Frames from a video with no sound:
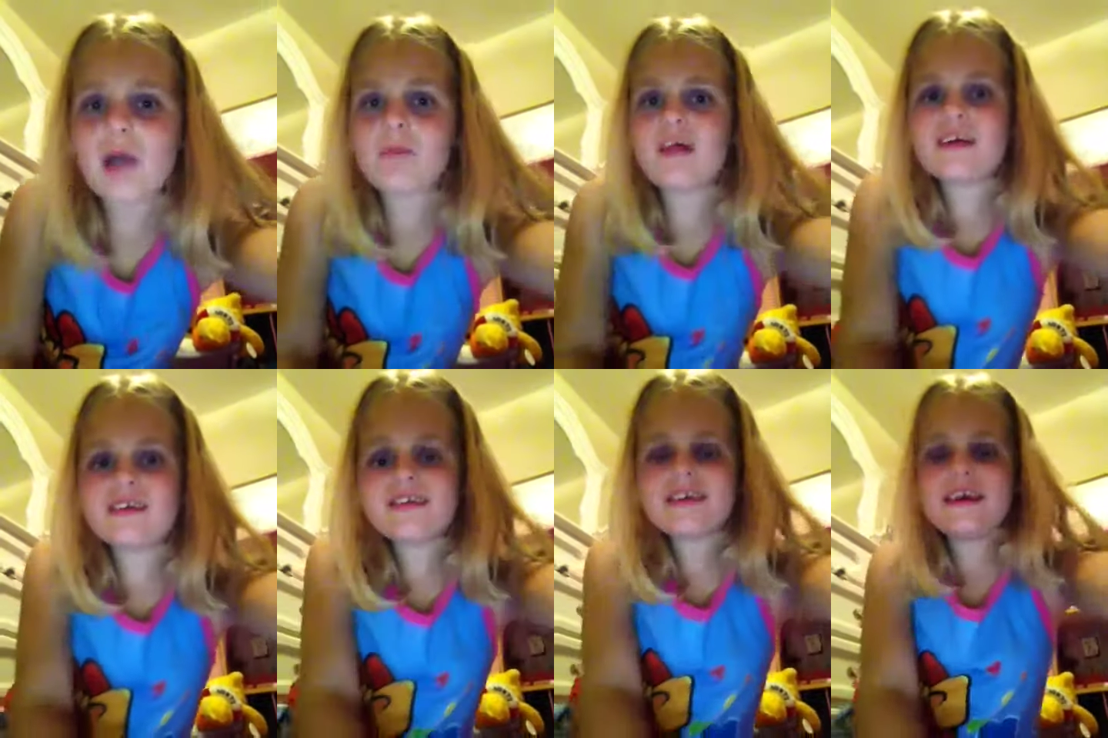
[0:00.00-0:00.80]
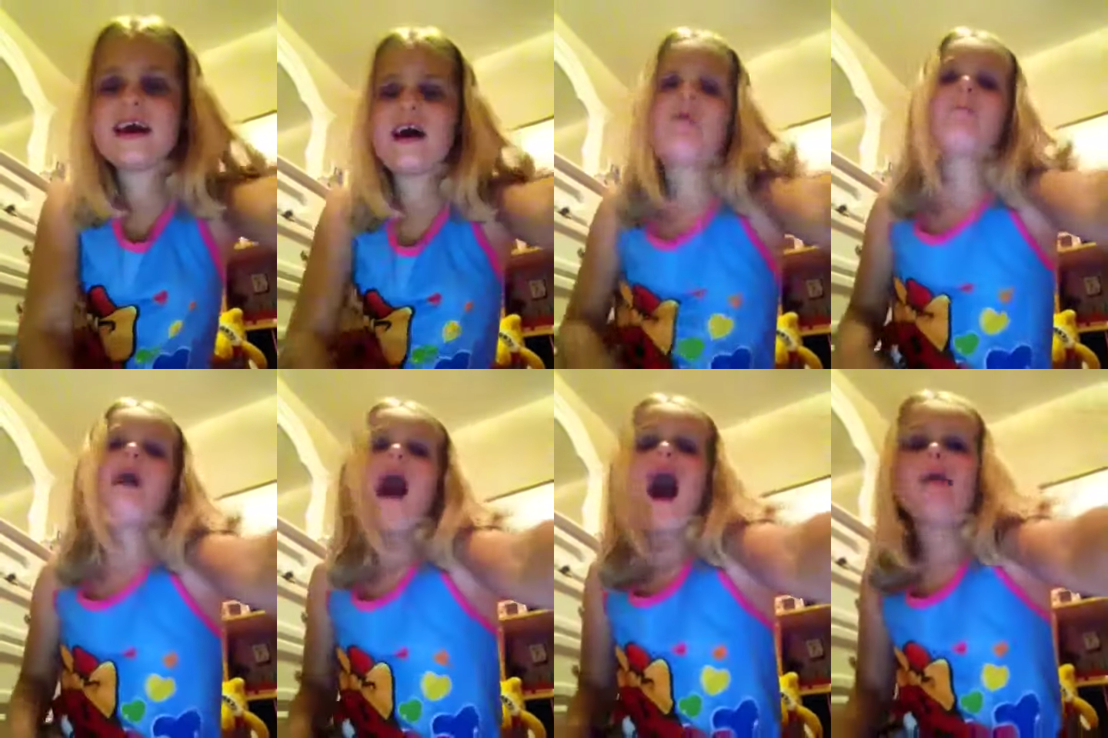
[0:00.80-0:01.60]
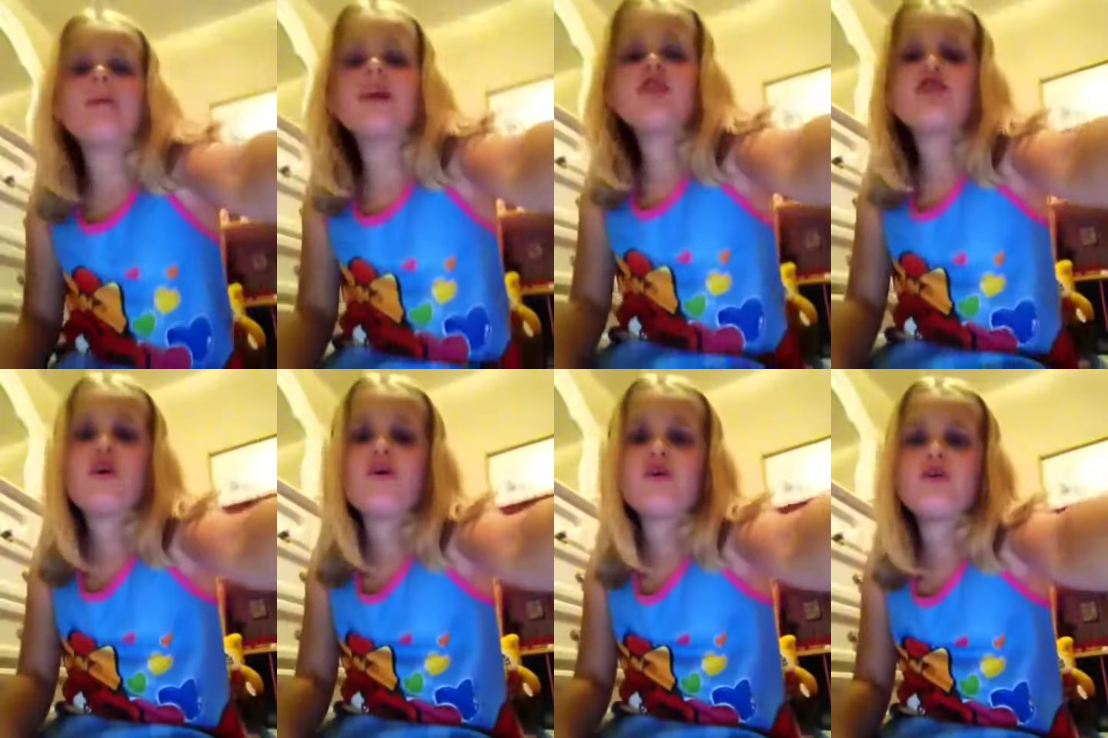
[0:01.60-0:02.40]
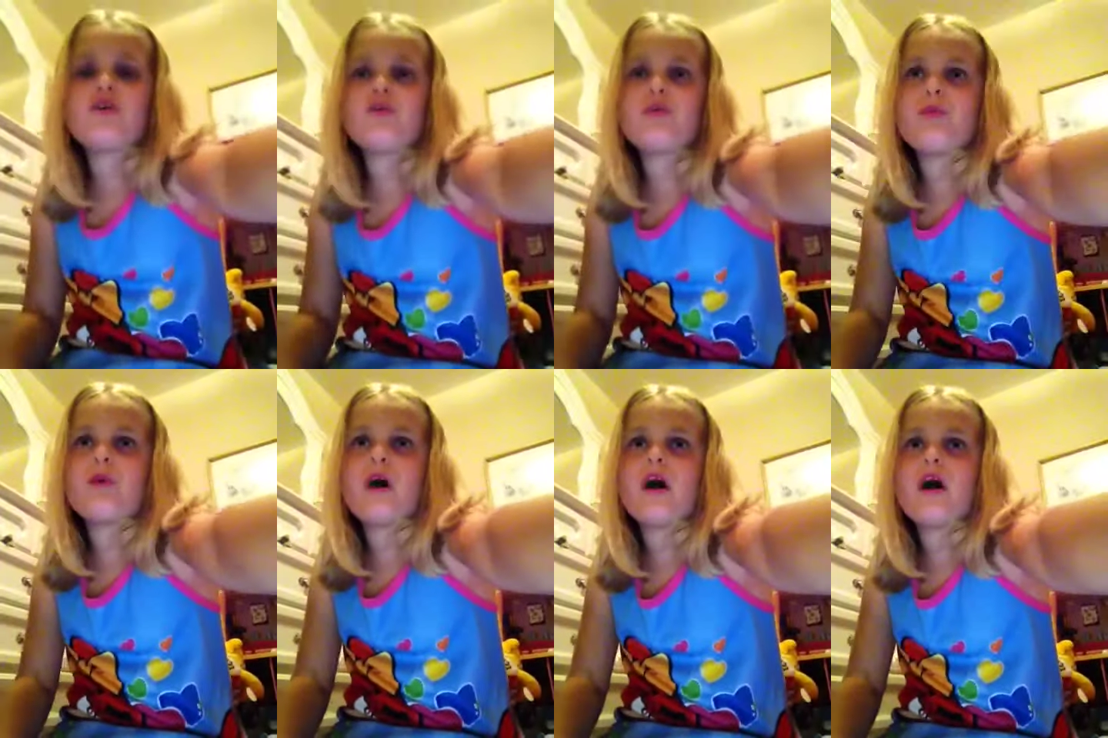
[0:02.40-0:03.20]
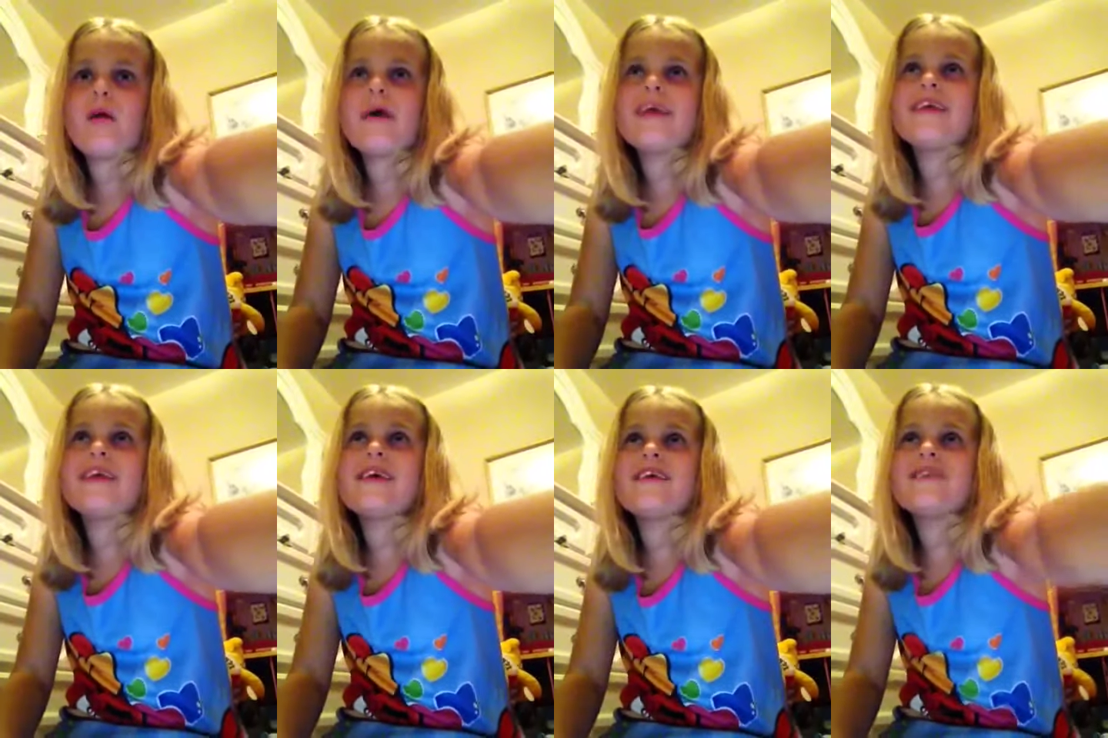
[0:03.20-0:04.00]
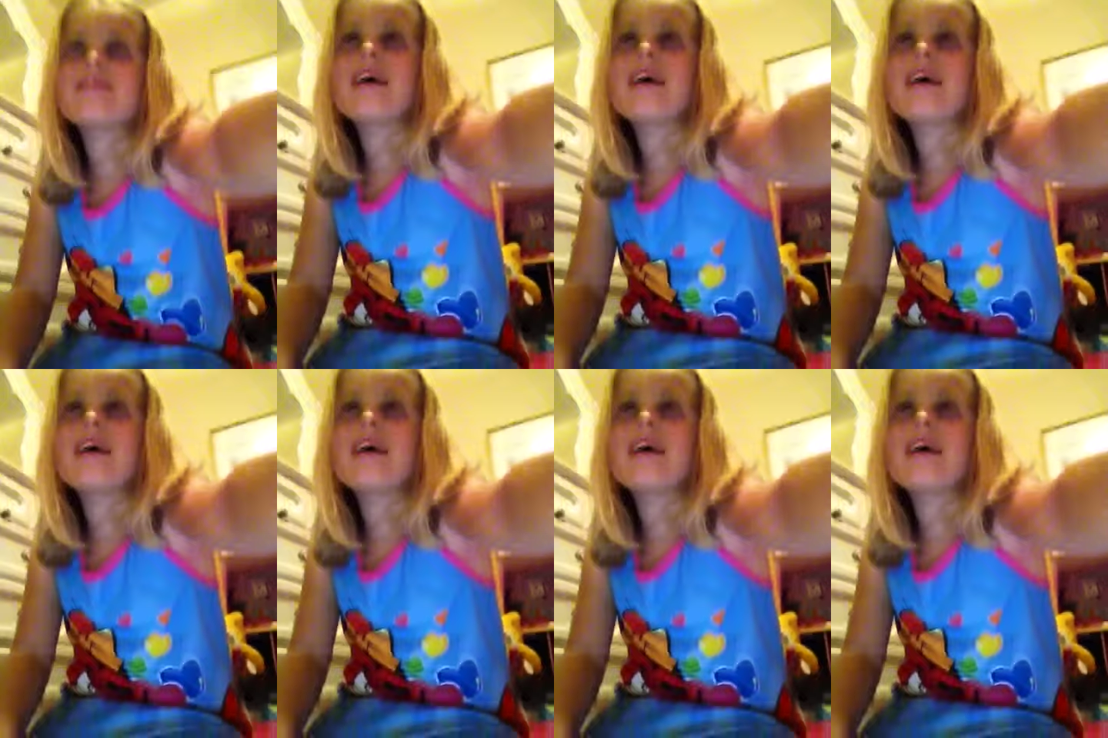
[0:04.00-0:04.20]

I'm Leslie. I'm going to show you I'm going